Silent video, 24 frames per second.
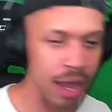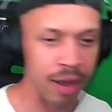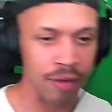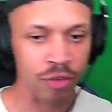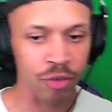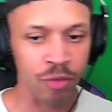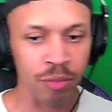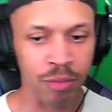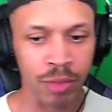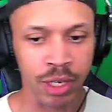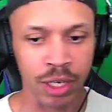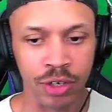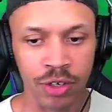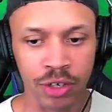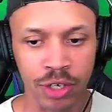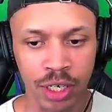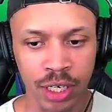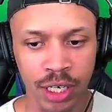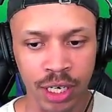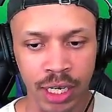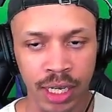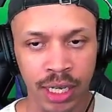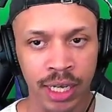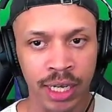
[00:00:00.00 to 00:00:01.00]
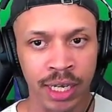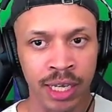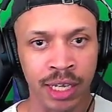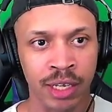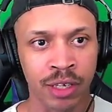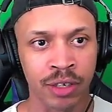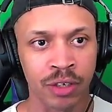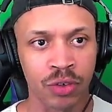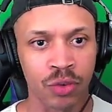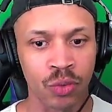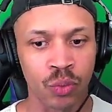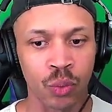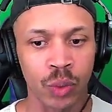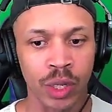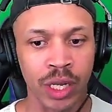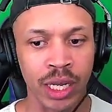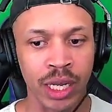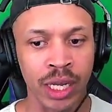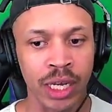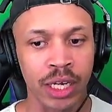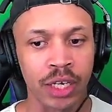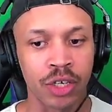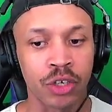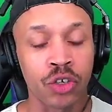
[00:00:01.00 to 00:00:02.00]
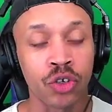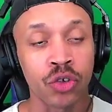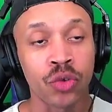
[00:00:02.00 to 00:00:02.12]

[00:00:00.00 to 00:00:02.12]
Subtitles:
to mention is we do